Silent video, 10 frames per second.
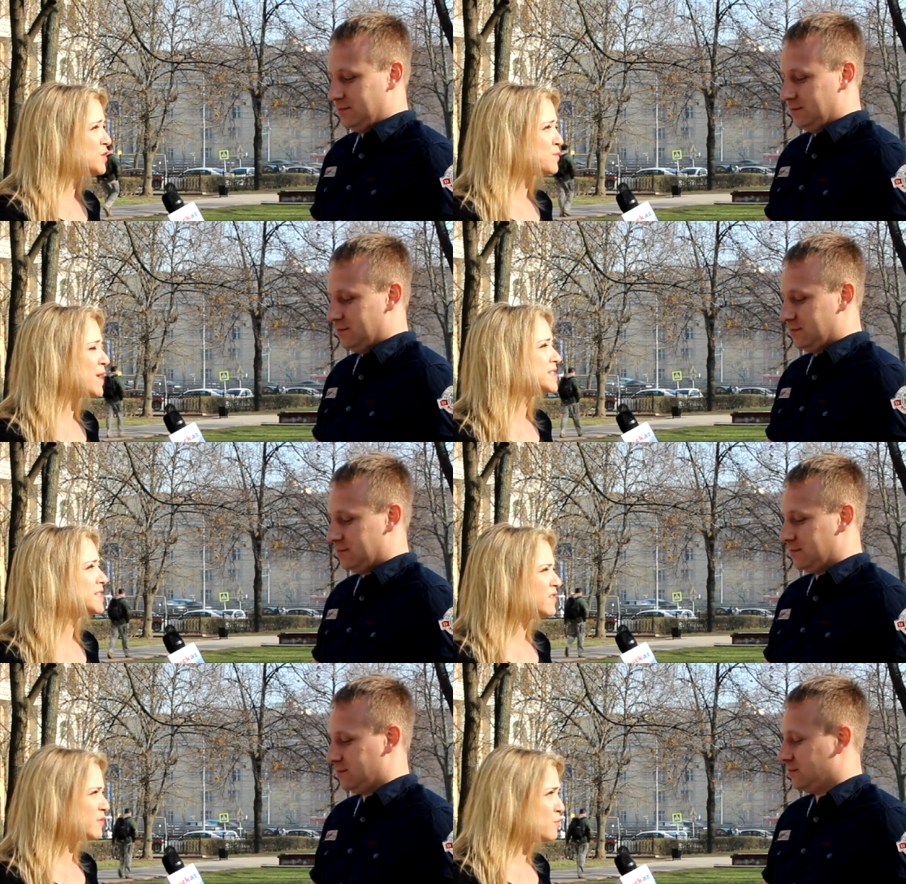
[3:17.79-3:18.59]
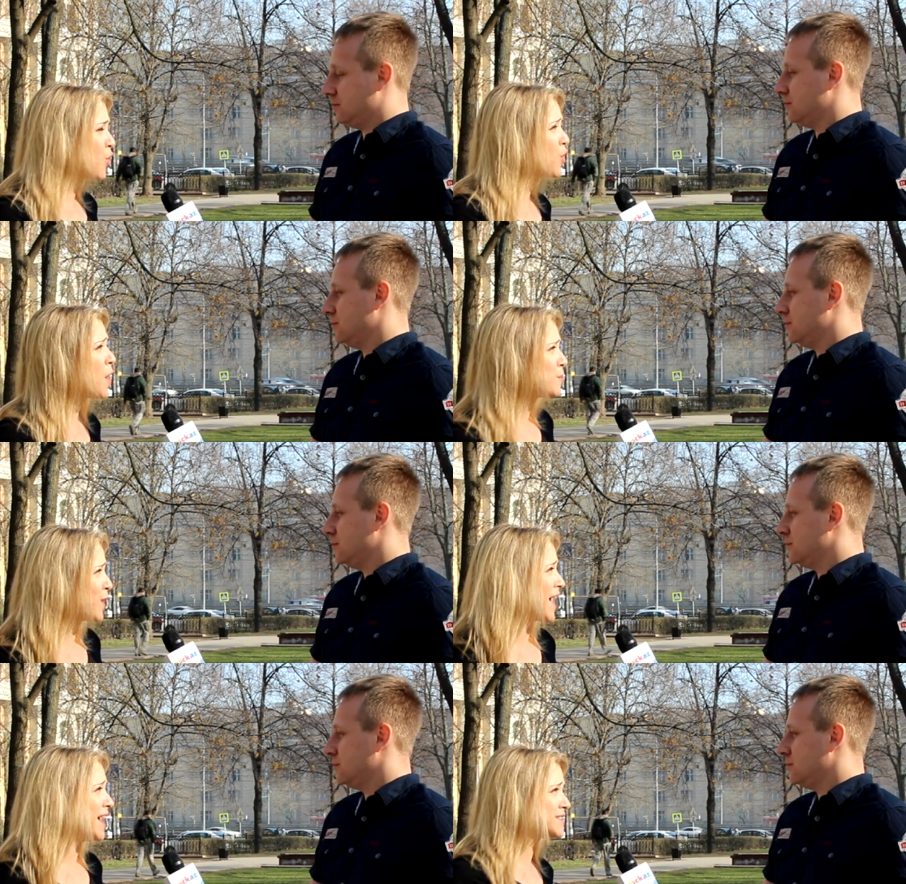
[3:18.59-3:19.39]
Speaker 1: which makes it even more
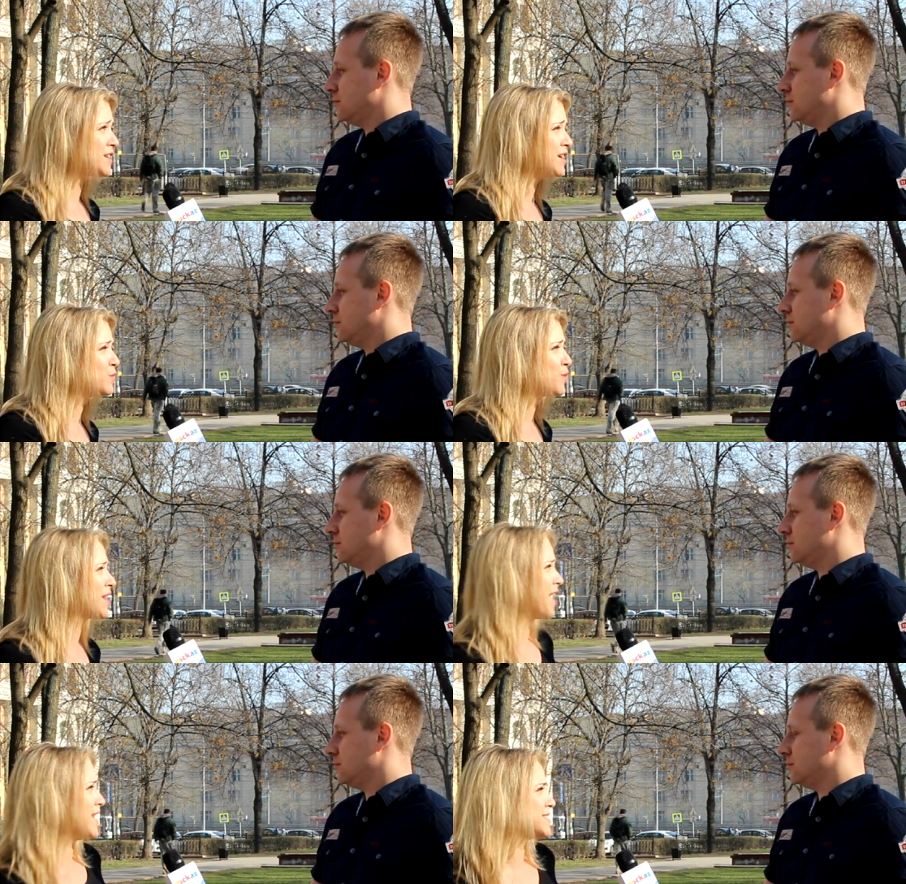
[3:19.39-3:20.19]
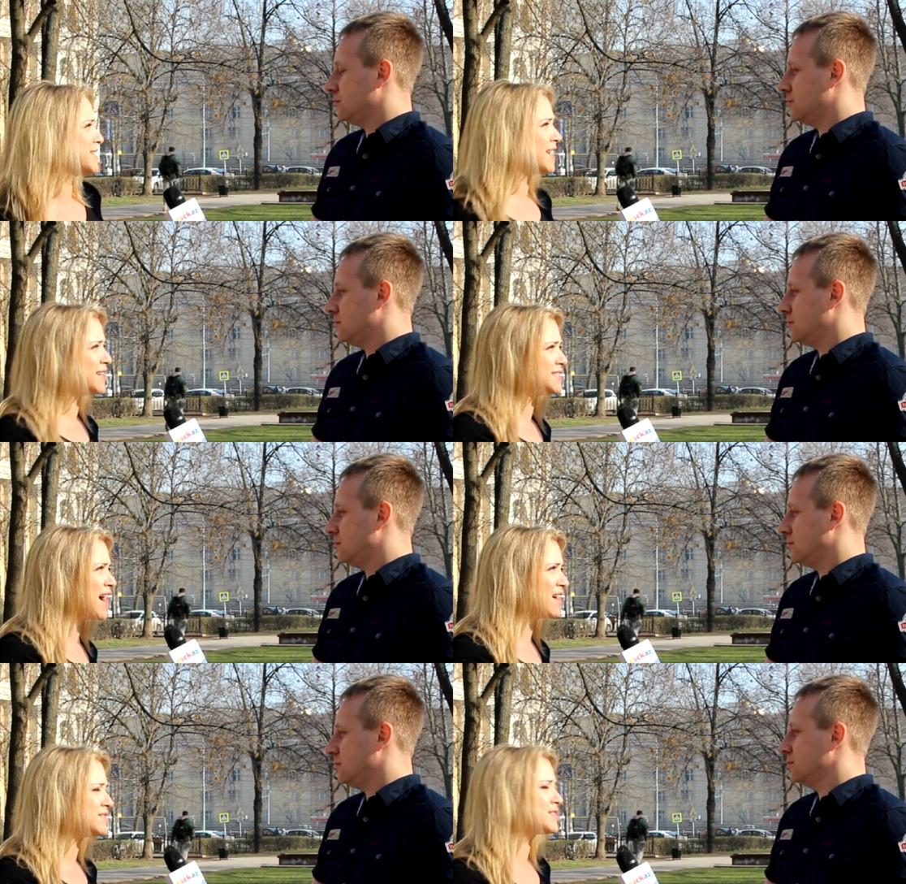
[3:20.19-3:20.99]
complicated when I sing and
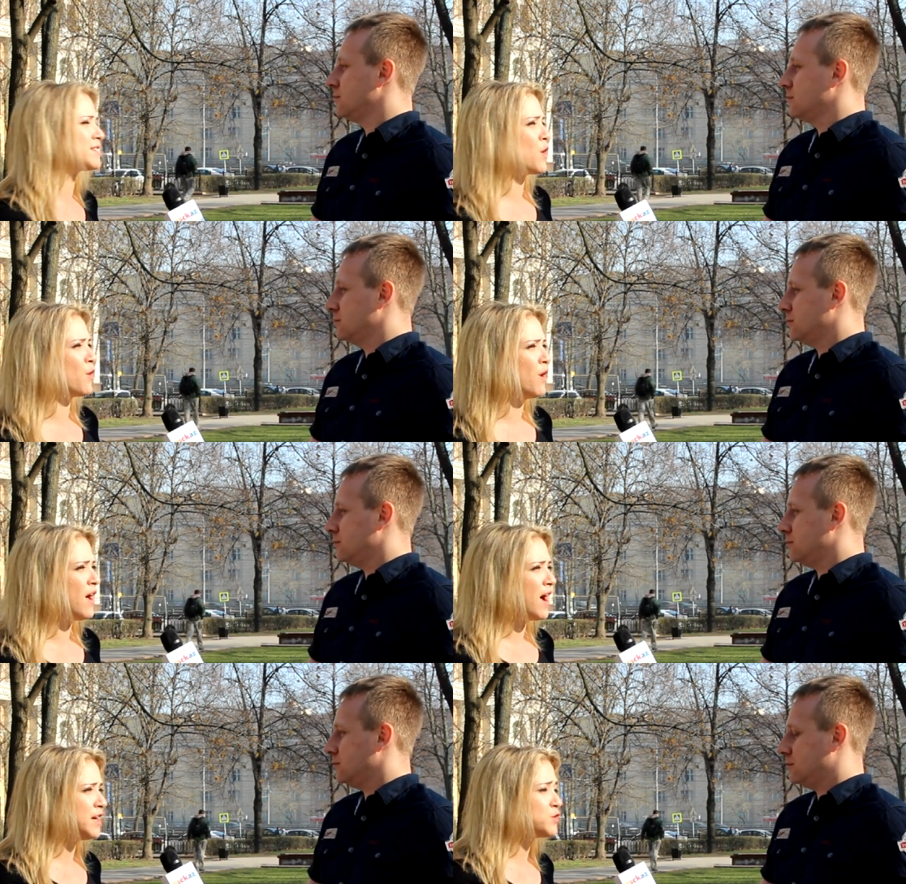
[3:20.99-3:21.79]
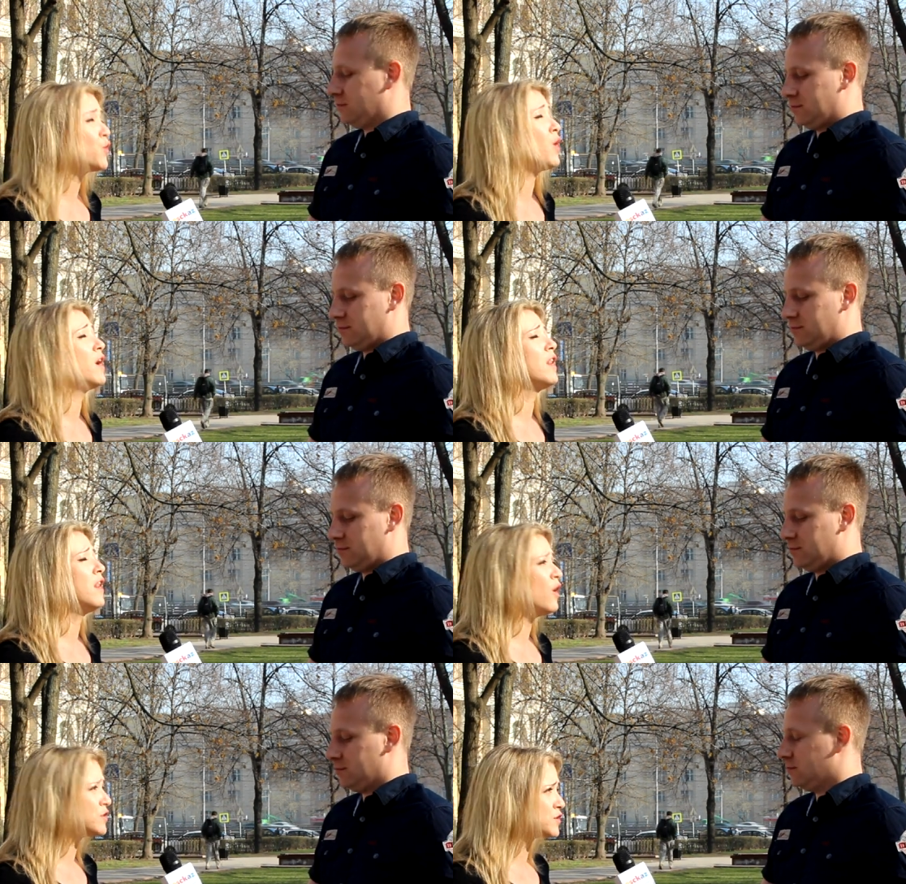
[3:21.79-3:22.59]
dance. So I do a
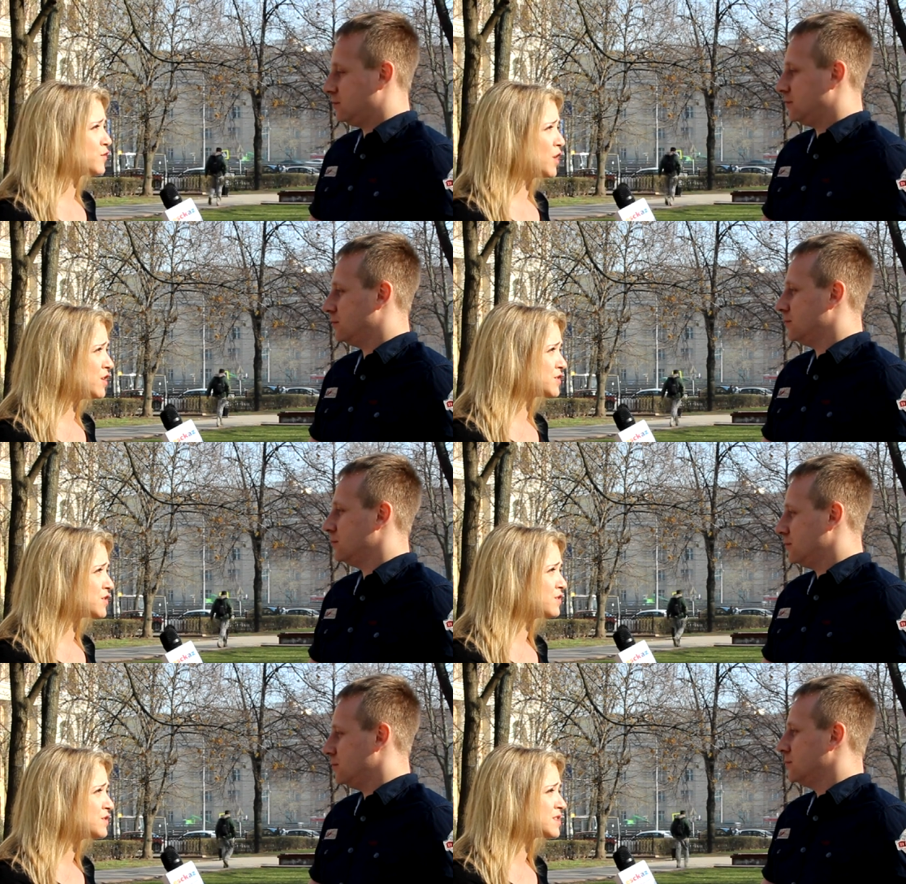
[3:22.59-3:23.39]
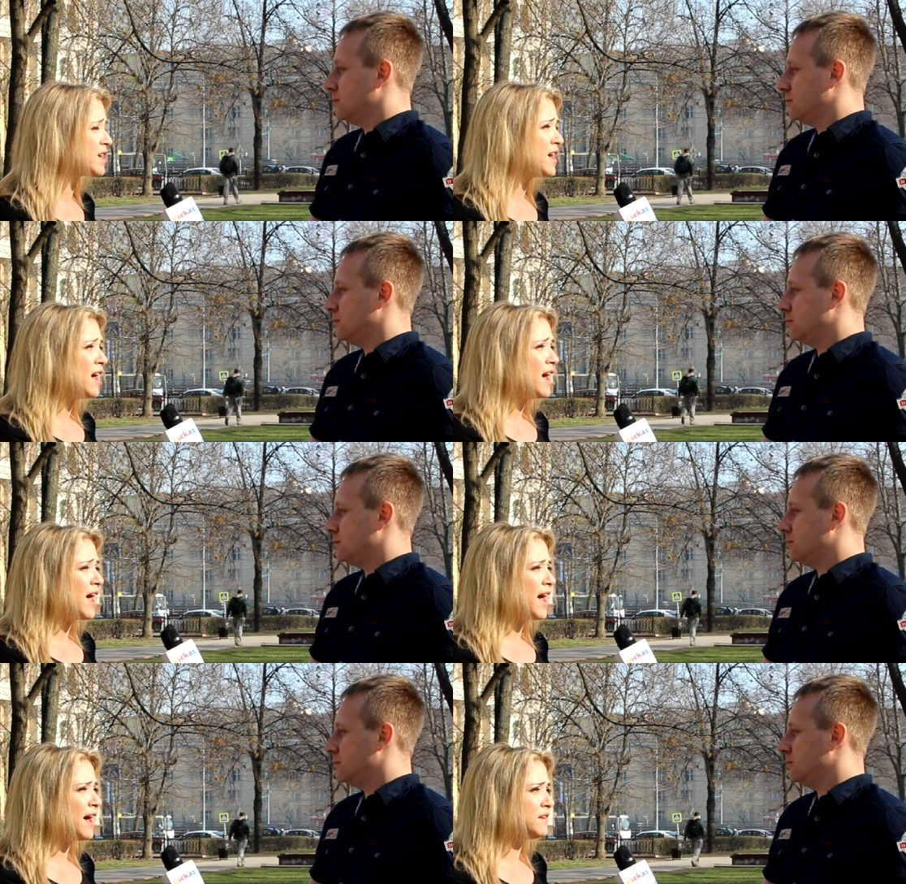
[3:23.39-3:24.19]
lot of rehearsals
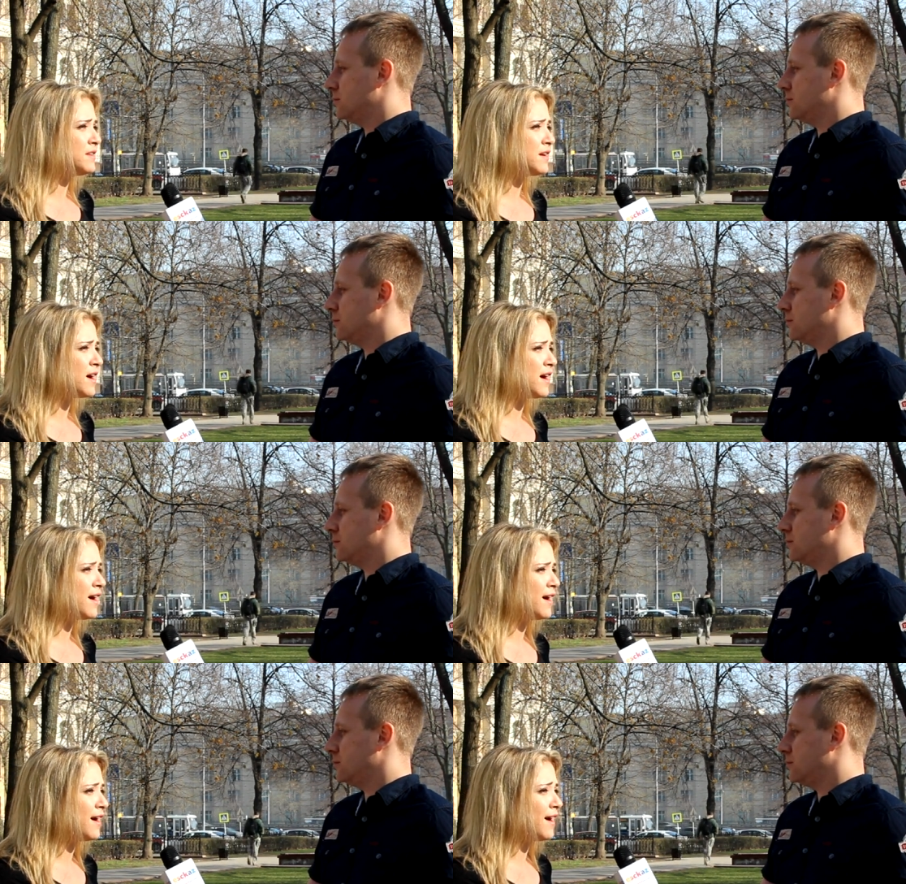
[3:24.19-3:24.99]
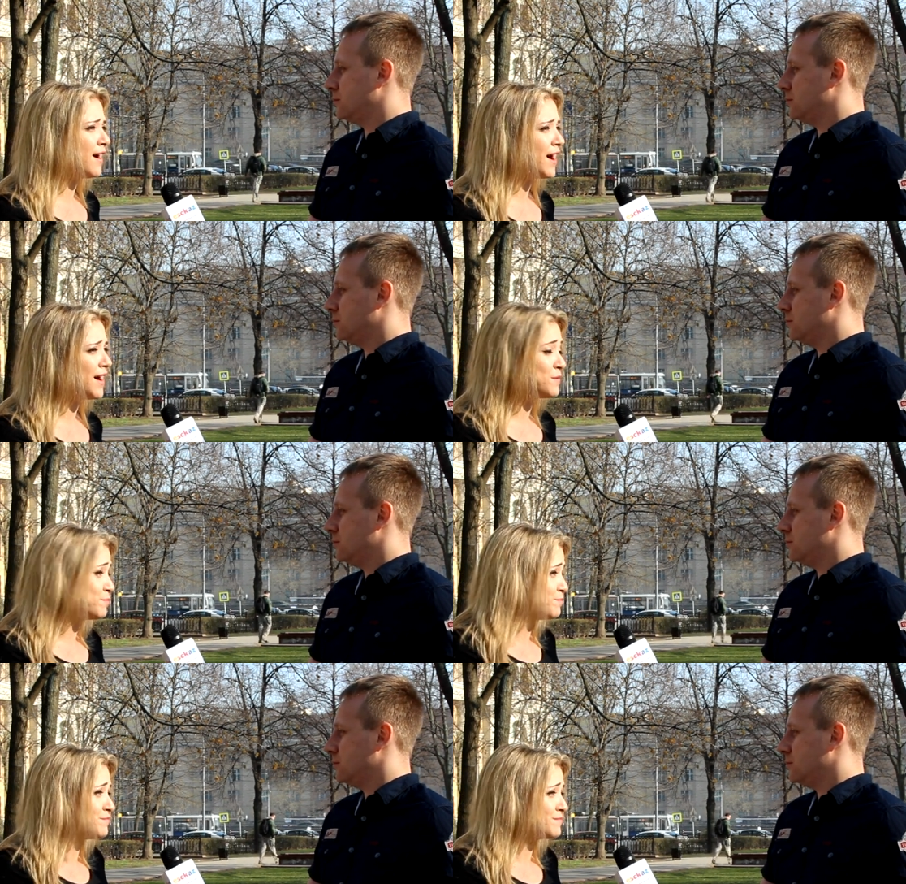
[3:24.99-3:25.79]
and uh,
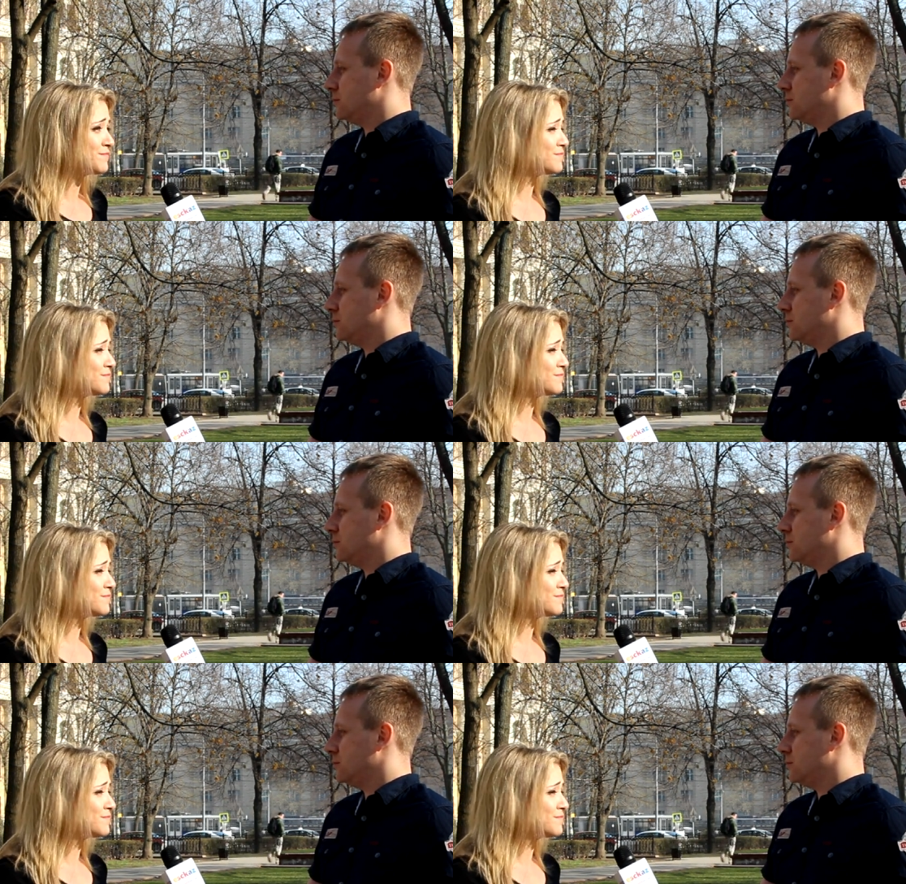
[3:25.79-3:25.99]
I'm,